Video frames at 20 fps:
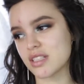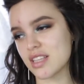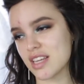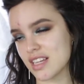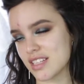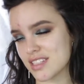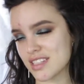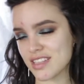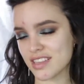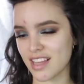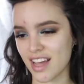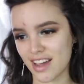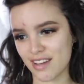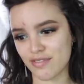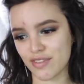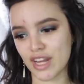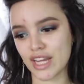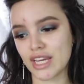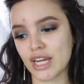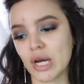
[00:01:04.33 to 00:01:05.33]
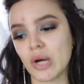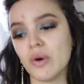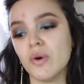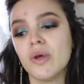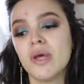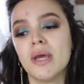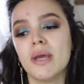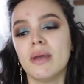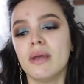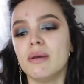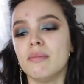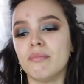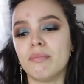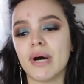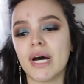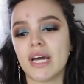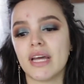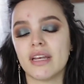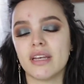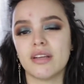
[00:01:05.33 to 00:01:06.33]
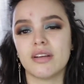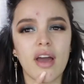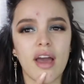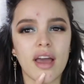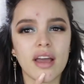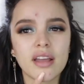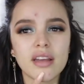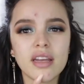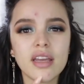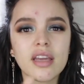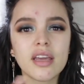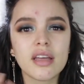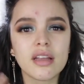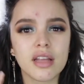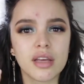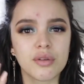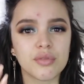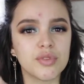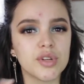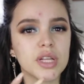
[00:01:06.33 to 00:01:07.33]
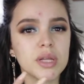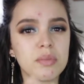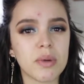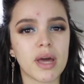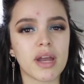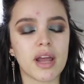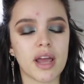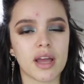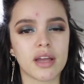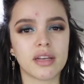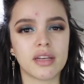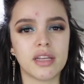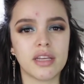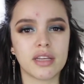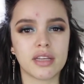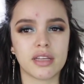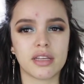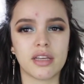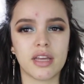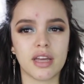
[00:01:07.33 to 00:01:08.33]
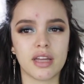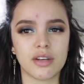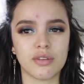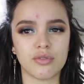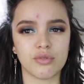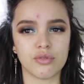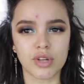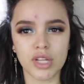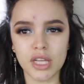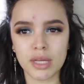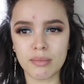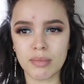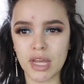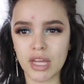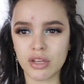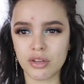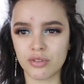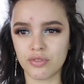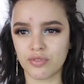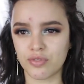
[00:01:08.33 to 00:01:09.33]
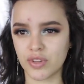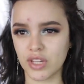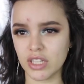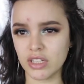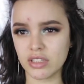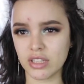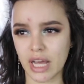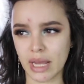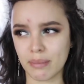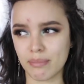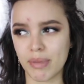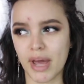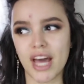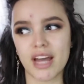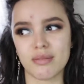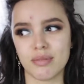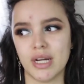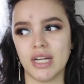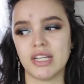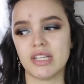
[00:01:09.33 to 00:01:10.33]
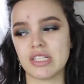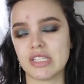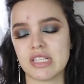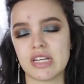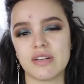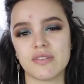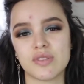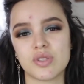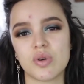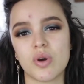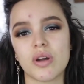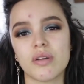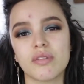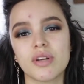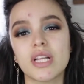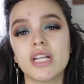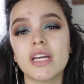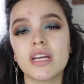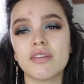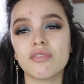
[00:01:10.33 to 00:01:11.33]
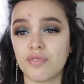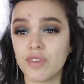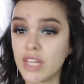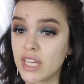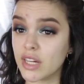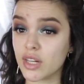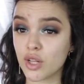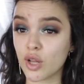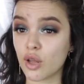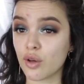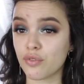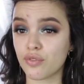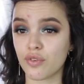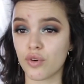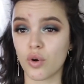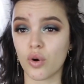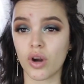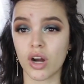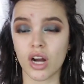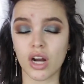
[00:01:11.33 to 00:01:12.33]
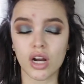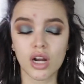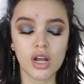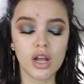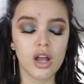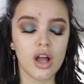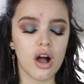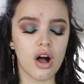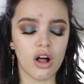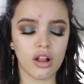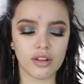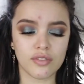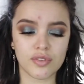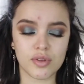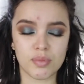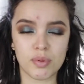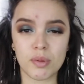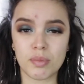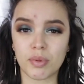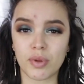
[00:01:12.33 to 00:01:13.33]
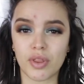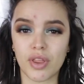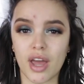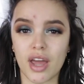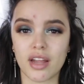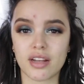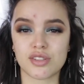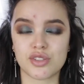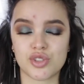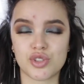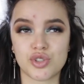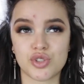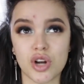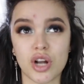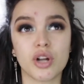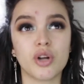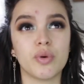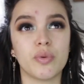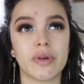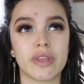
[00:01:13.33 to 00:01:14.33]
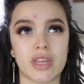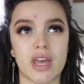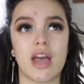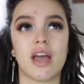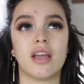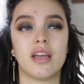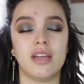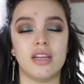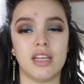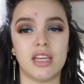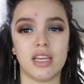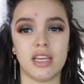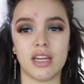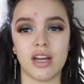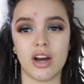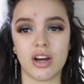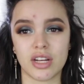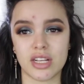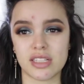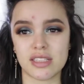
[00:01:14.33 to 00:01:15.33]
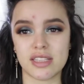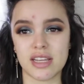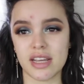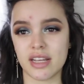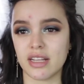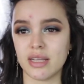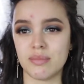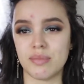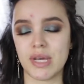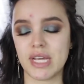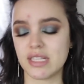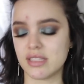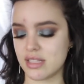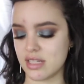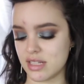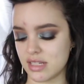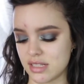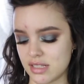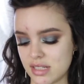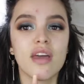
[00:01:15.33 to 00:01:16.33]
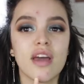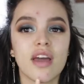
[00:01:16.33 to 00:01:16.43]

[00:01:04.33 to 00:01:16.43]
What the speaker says: things in life, I know. But acne, like really bad acne, can really make you feel like bad about yourself. So I really feel for all of the people that struggle with acne on a daily basis.